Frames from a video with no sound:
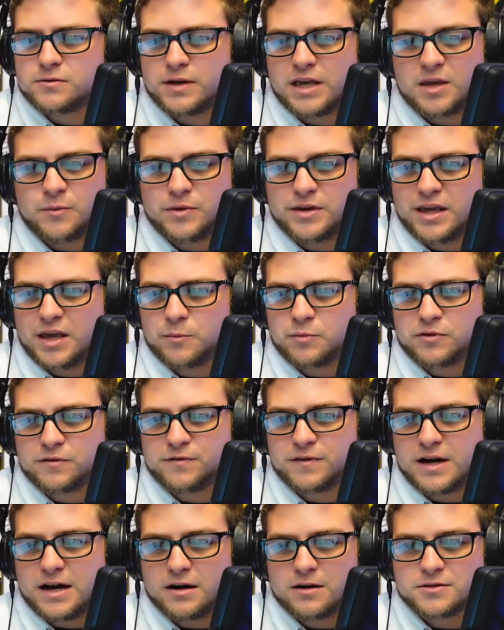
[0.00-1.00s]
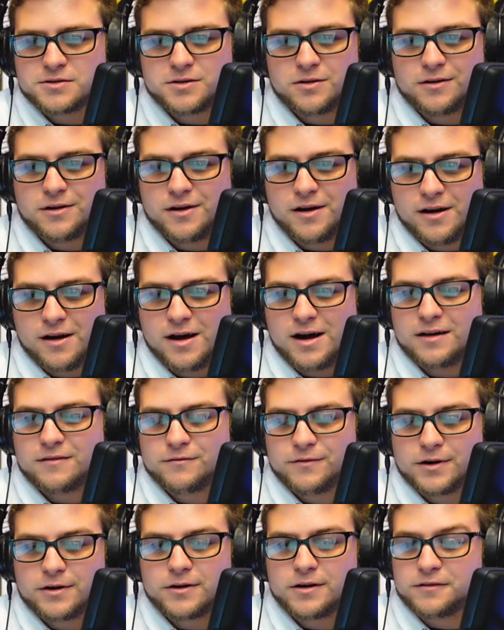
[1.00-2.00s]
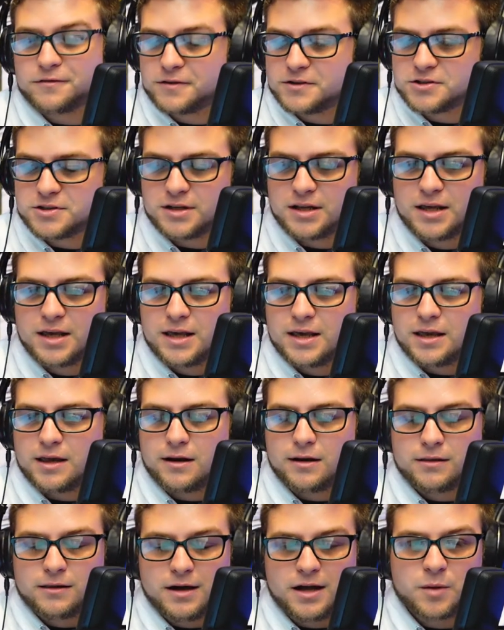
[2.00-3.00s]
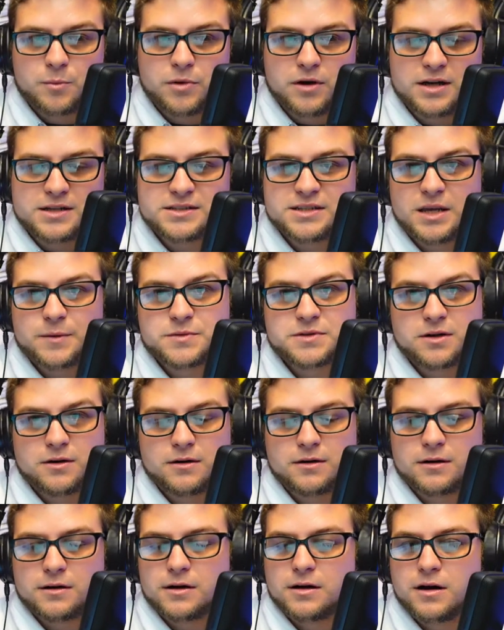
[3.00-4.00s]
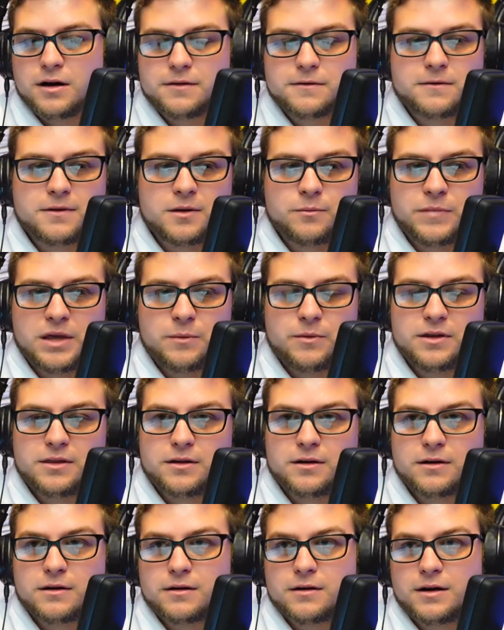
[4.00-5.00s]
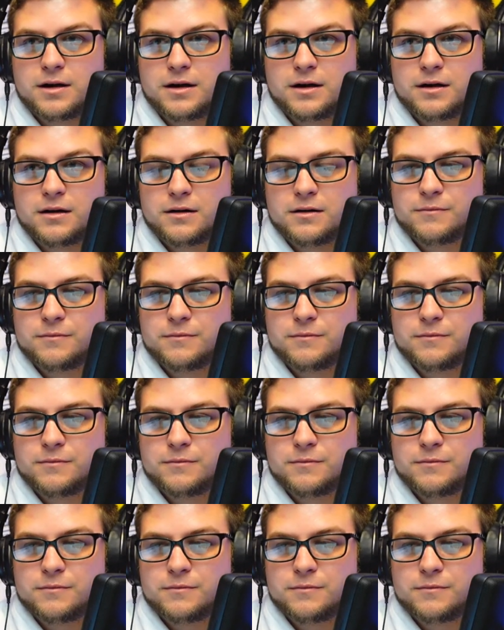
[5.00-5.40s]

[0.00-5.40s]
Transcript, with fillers: AB amplifiers are not very efficient, and a lot of Boss amps are, other than maybe they're uh,